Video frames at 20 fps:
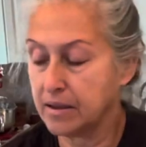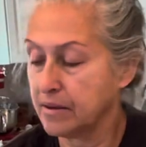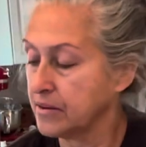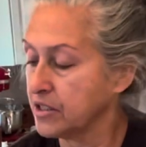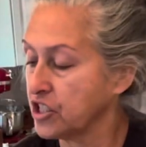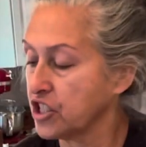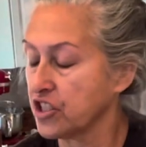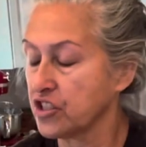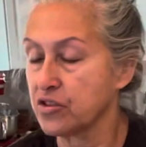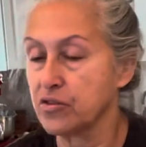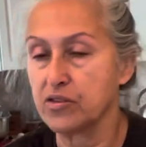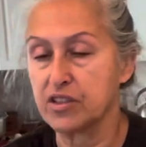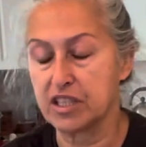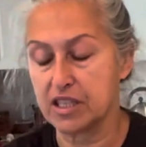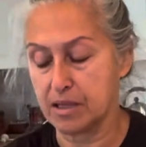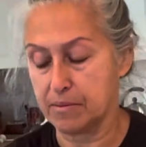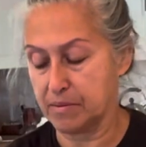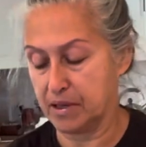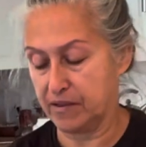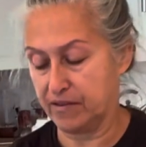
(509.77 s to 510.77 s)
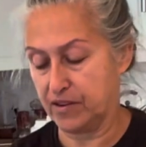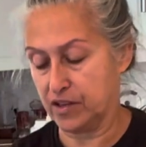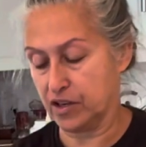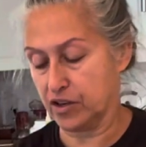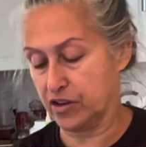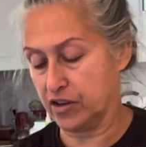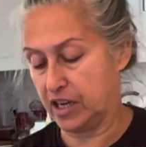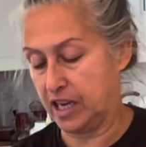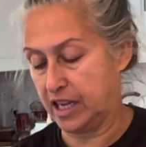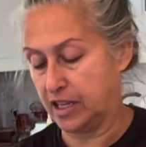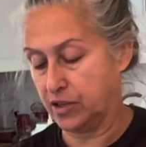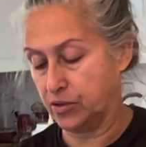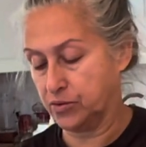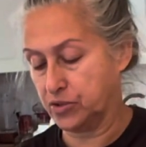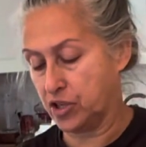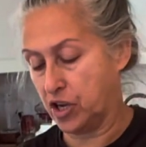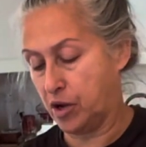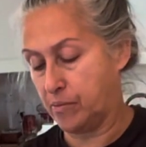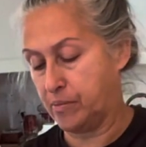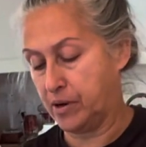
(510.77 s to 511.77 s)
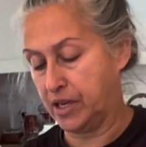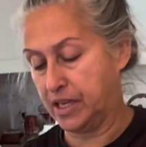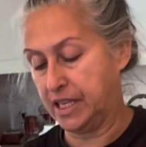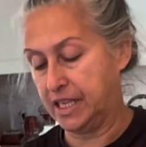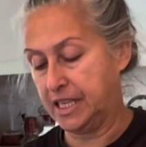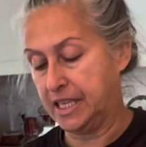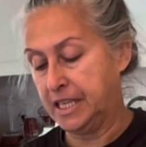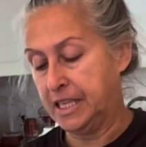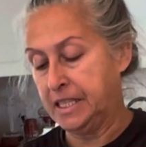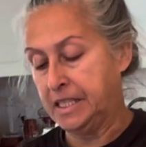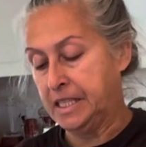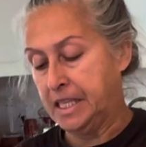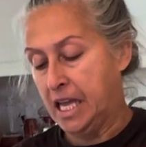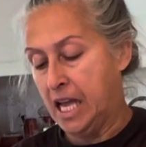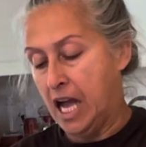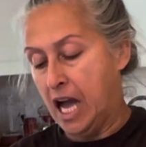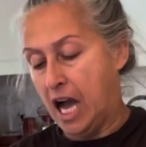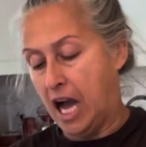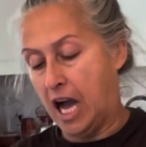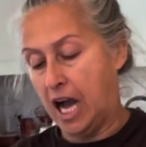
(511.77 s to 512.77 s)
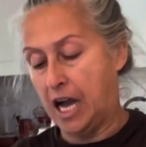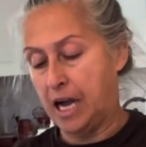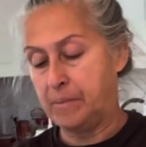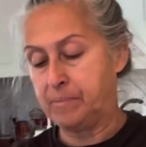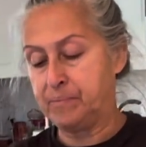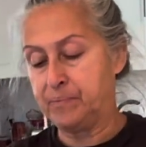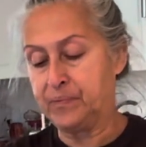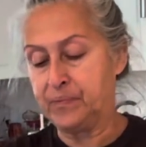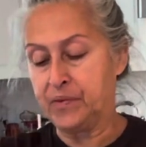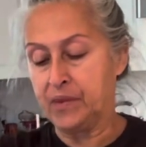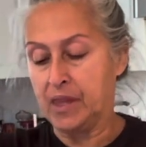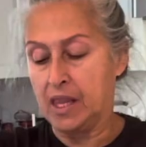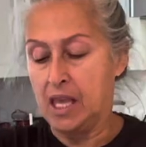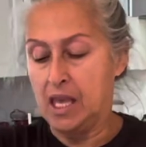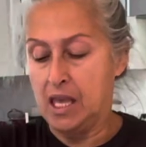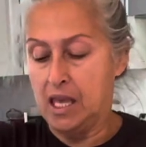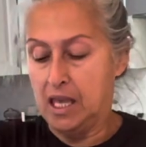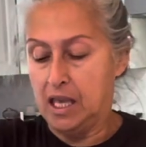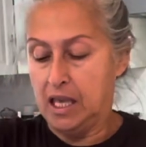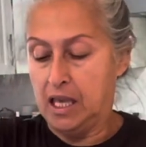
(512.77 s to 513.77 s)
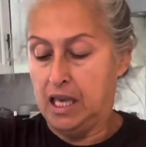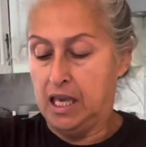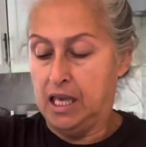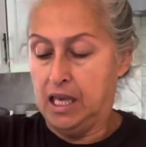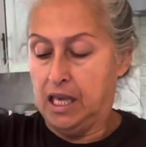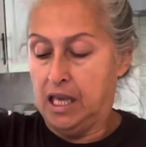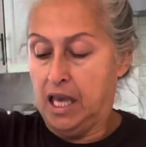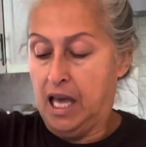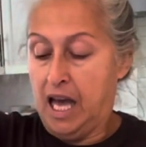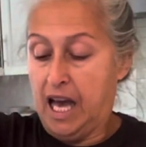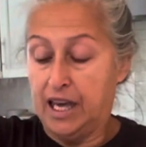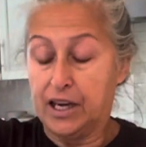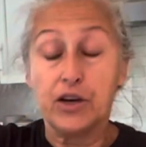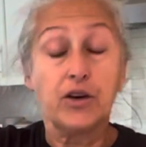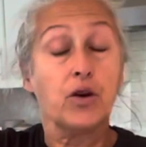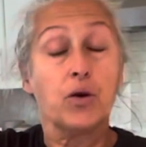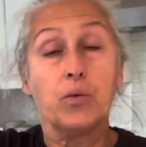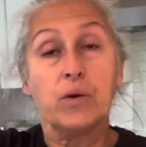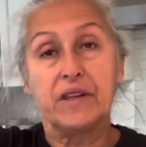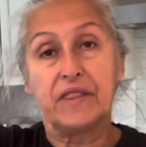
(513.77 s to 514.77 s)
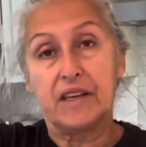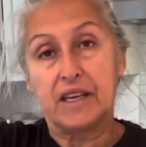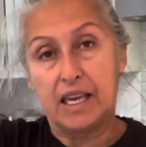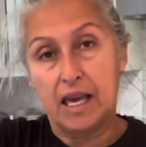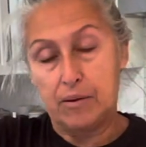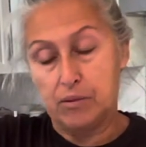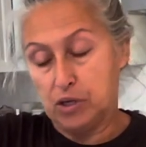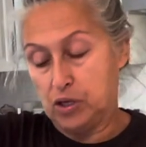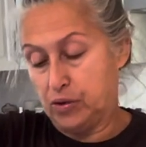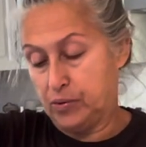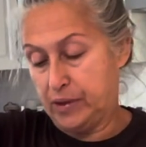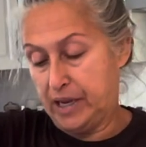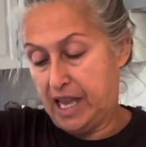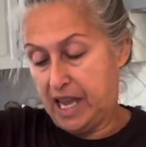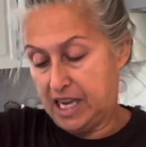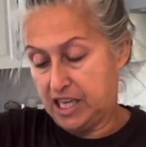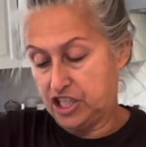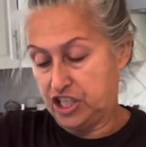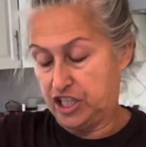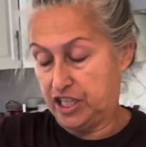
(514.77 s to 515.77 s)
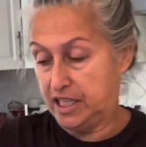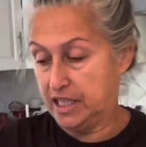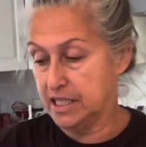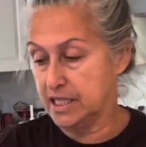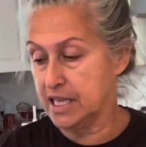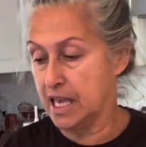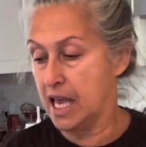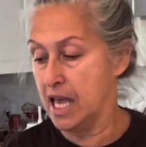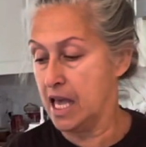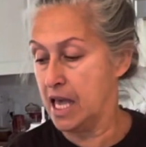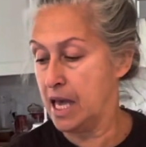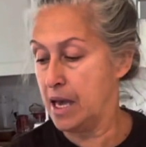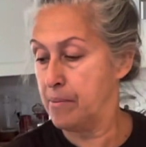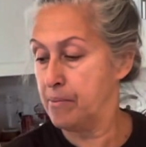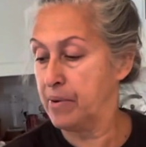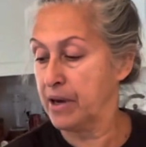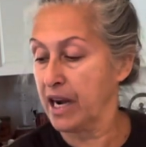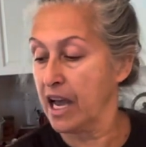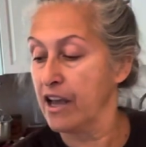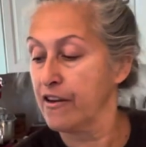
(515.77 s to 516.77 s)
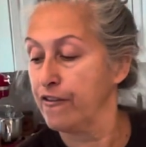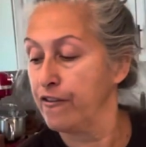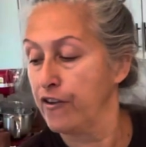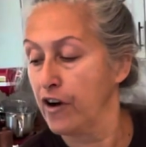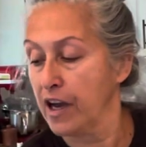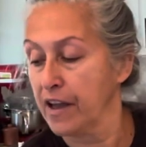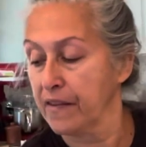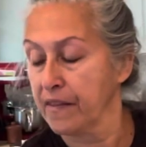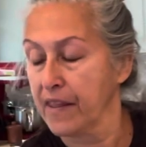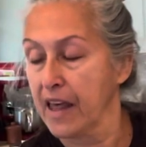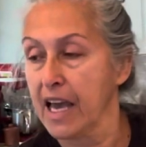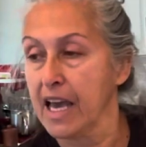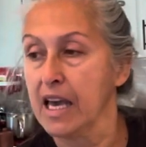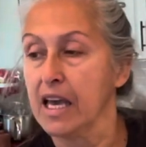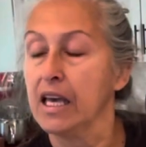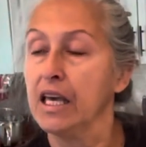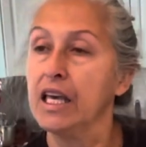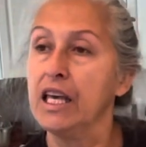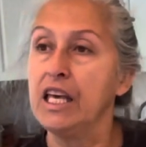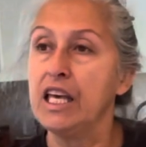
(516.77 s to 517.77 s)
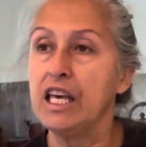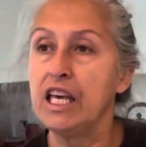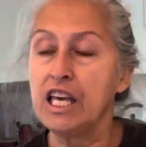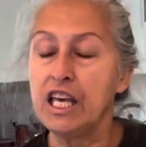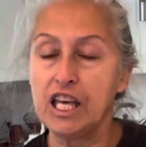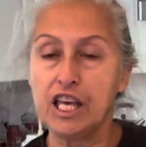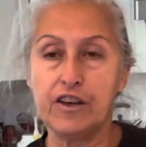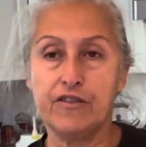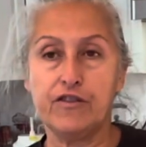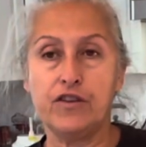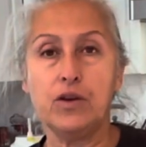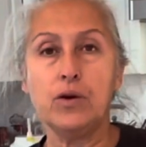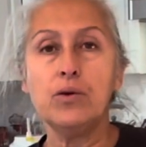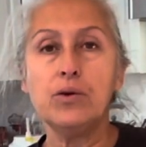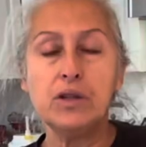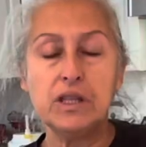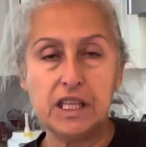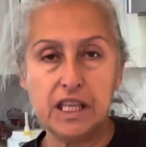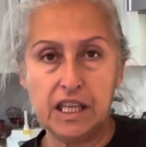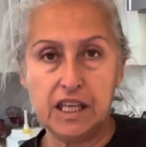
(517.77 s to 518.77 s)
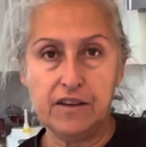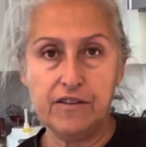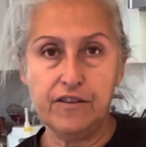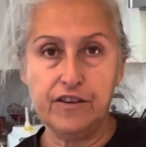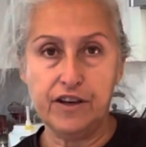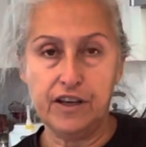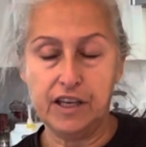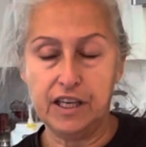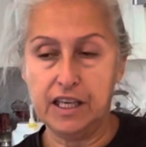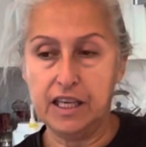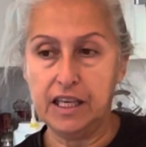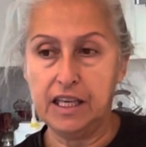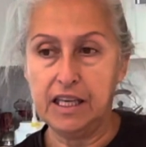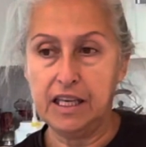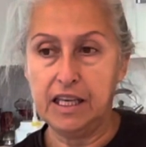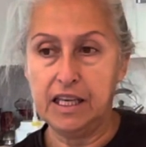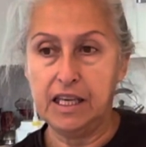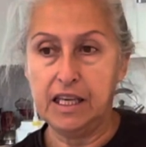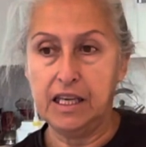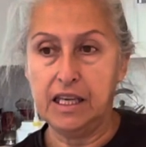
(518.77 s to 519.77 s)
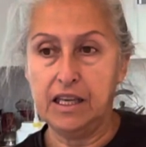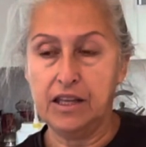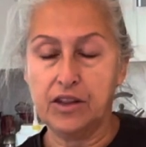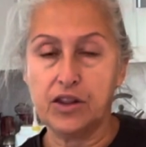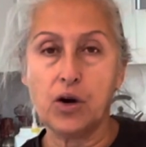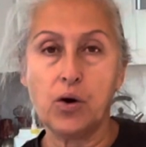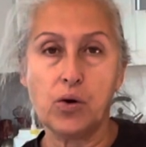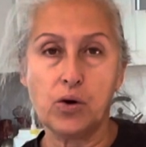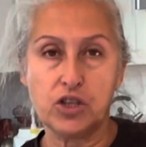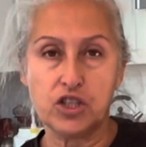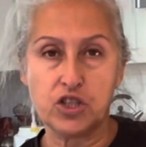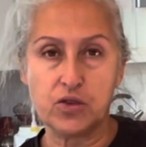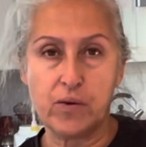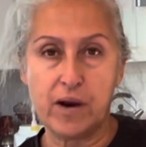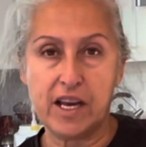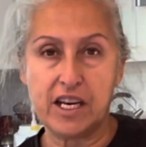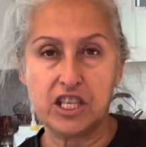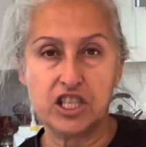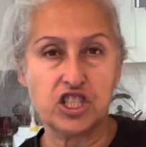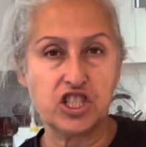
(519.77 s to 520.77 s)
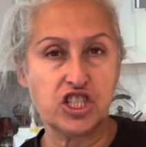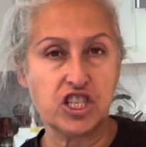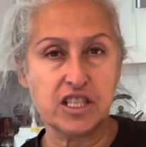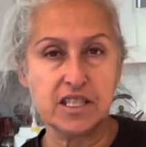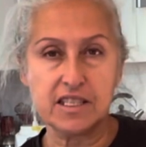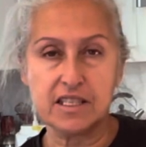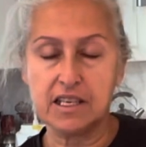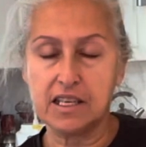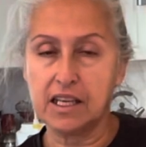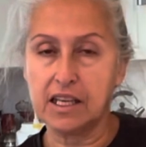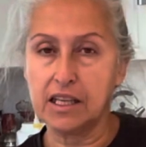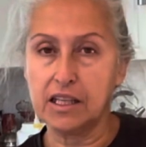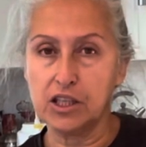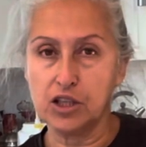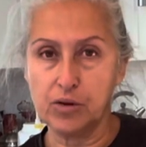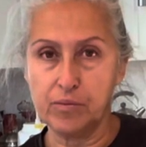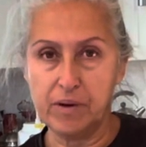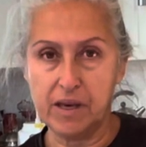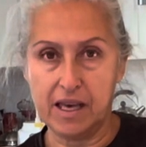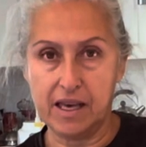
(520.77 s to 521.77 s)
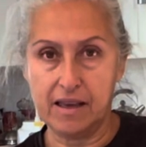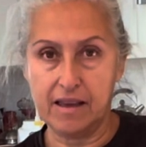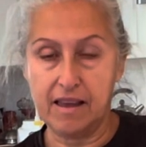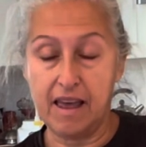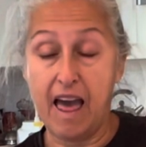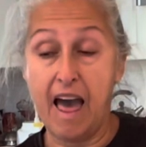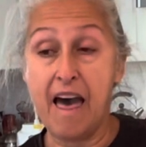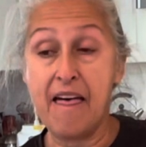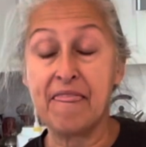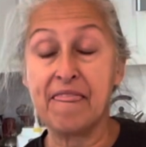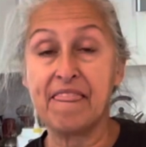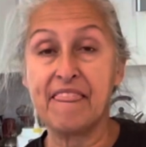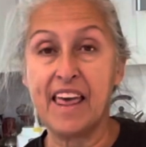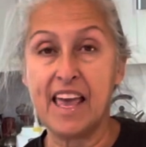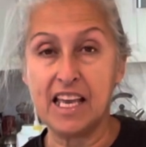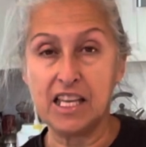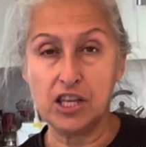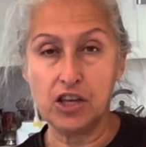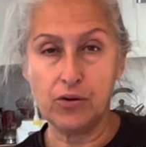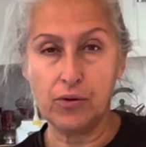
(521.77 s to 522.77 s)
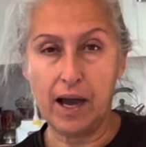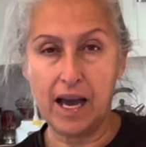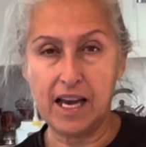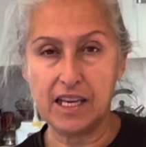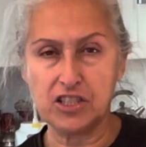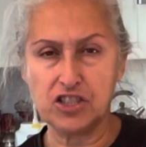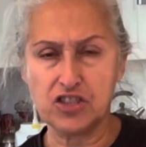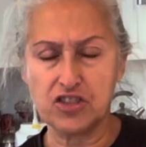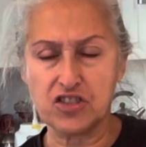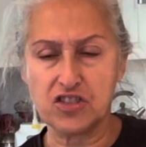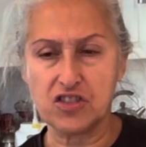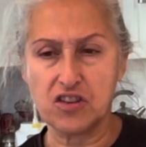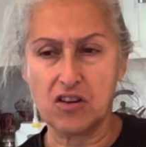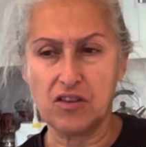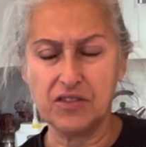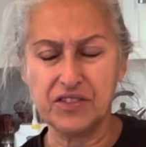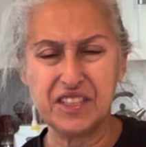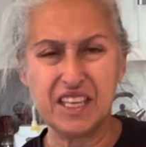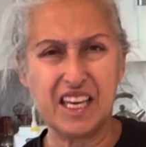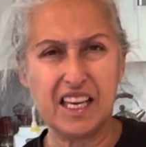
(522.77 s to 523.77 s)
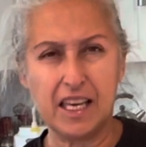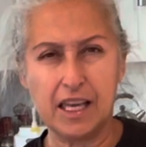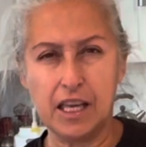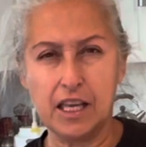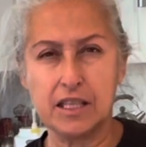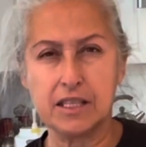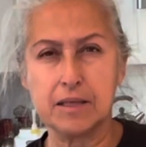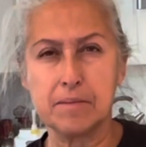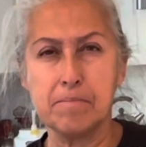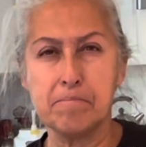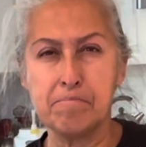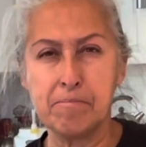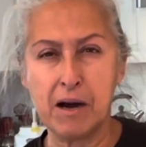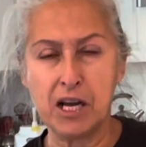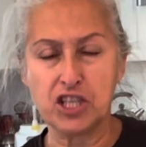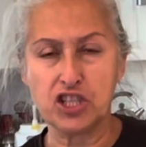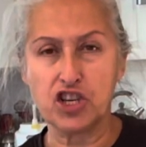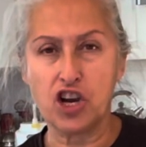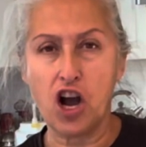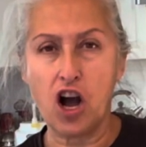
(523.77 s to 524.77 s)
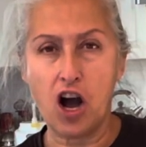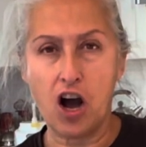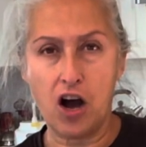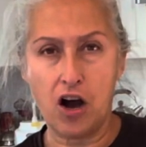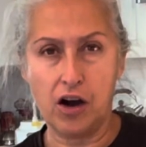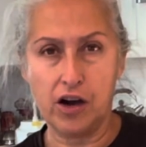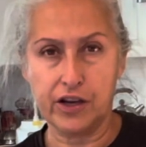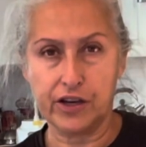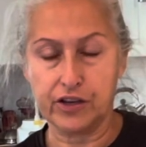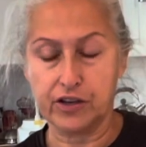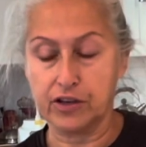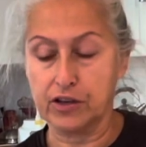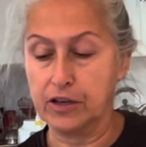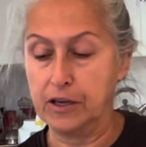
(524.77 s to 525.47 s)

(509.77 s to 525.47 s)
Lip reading: Just noticed that my vinegar had no top on it. I don't know what the chemical reaction is, but I find that if you leave the horseradish just sitting a little bit and then you add your salt, it's much hotter.